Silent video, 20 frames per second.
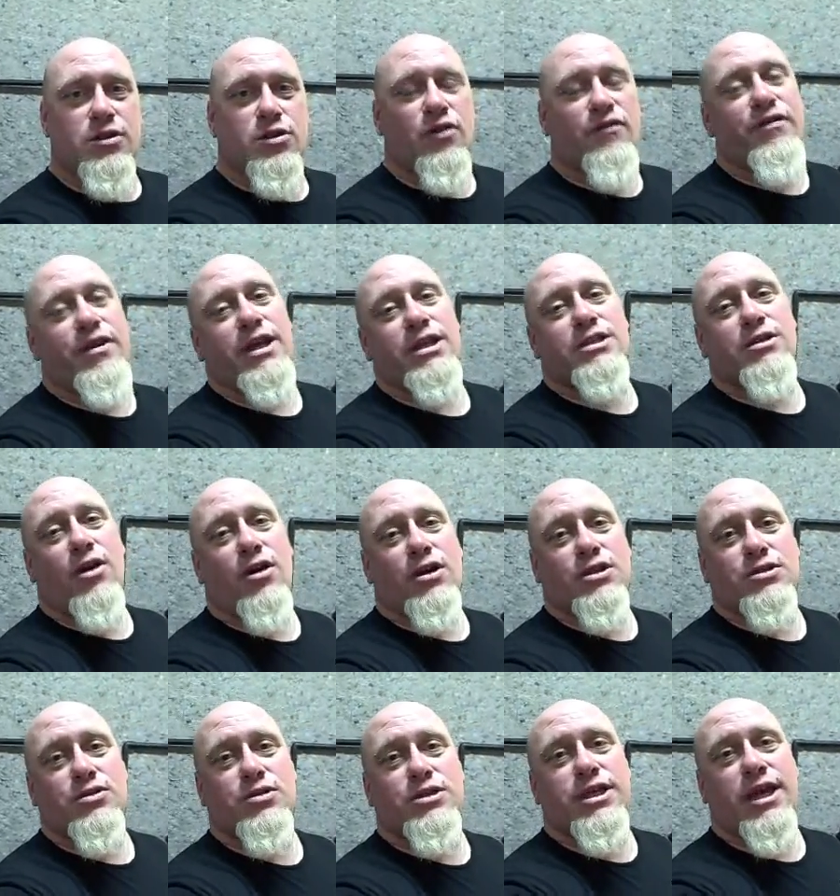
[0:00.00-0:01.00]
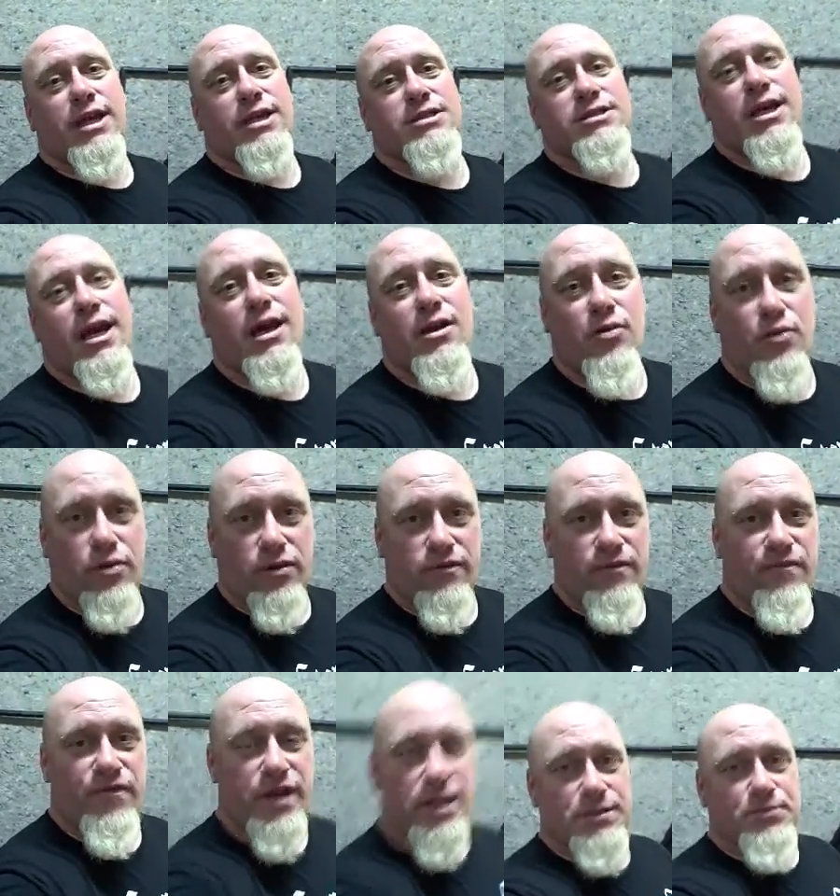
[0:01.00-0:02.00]
Don't forget to also check us out
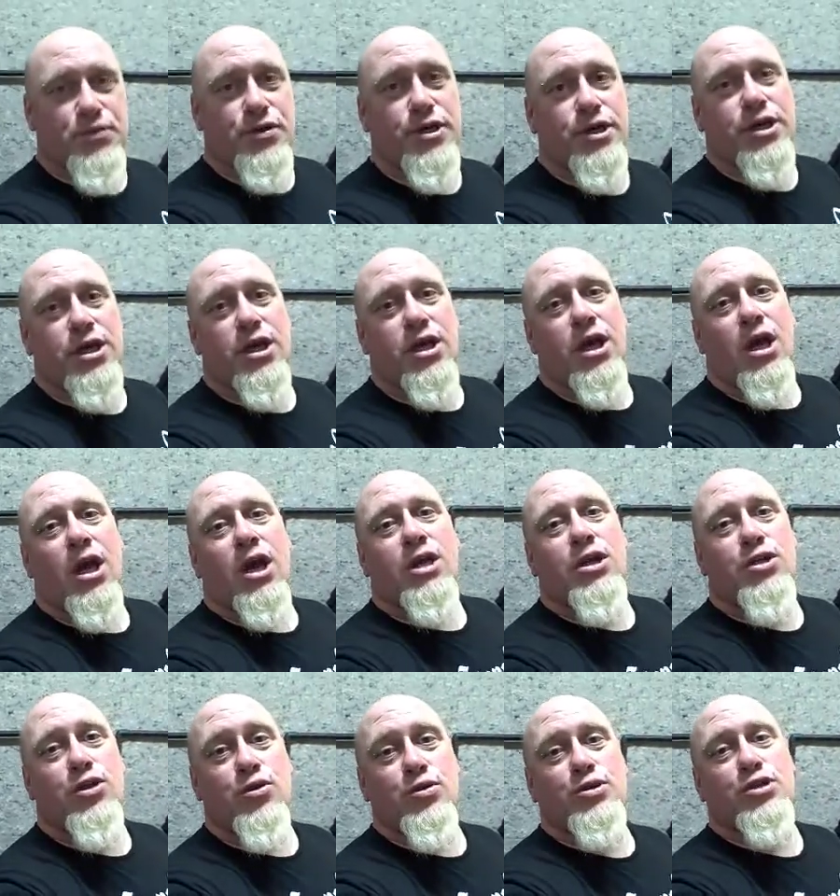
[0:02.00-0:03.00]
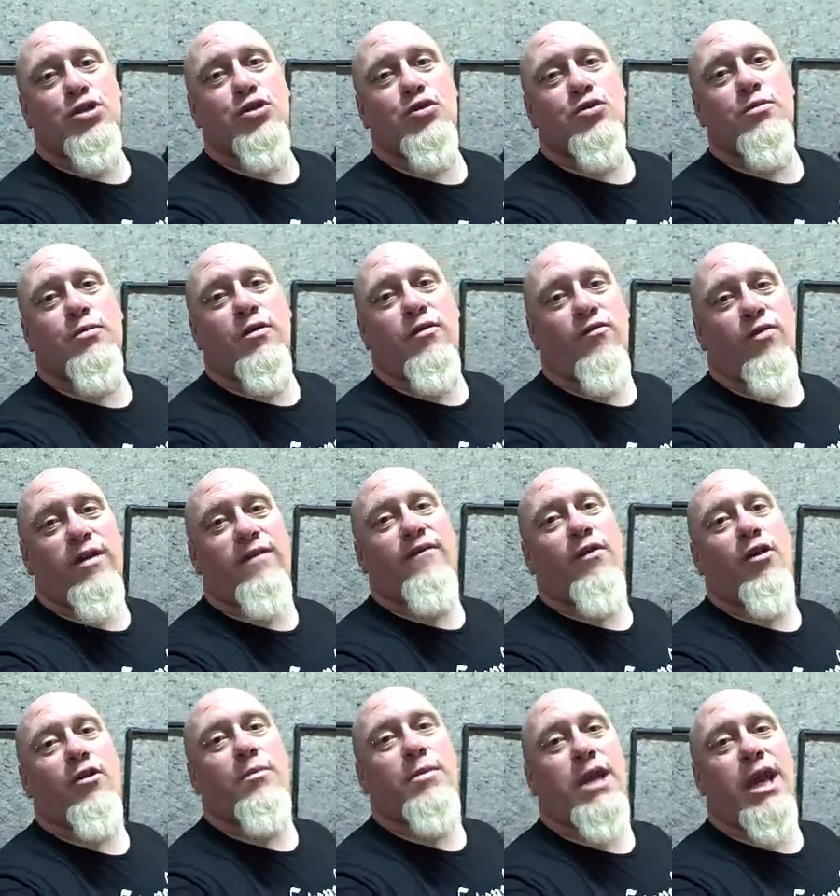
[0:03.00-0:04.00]
on Facebook, YouTube,
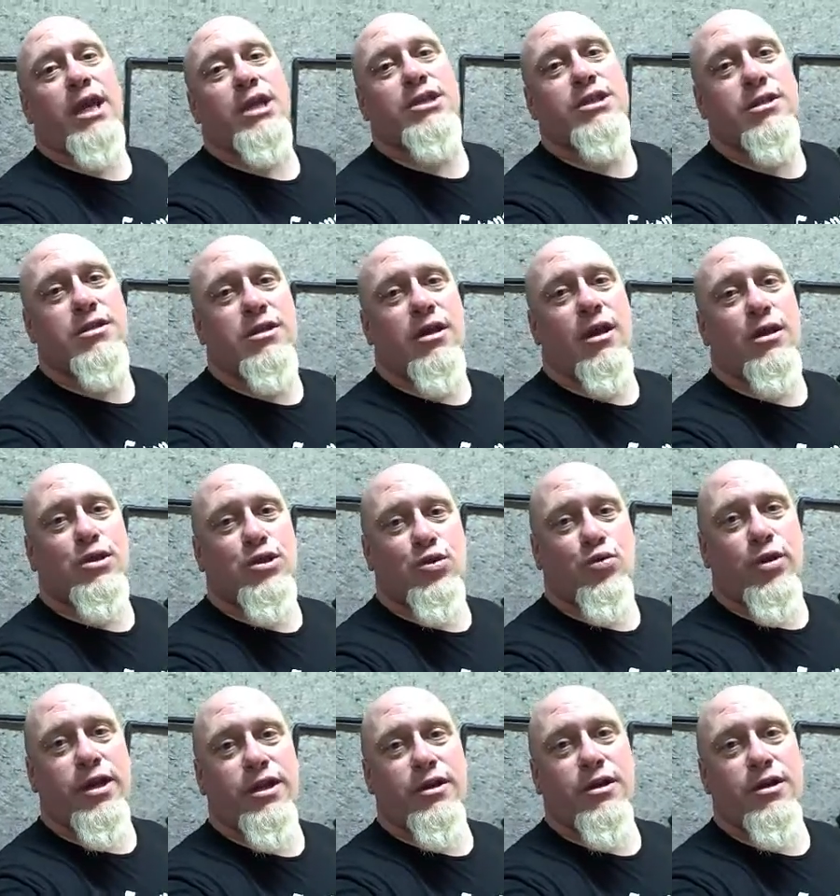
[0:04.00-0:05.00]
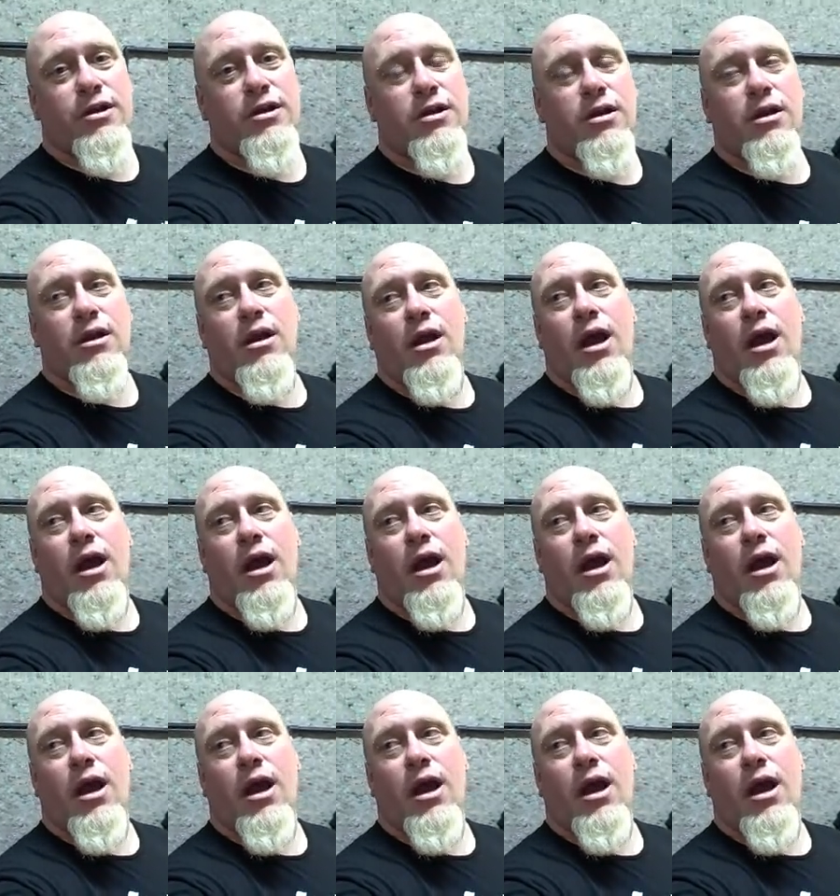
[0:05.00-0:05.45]
Reverb Nation, Twitter,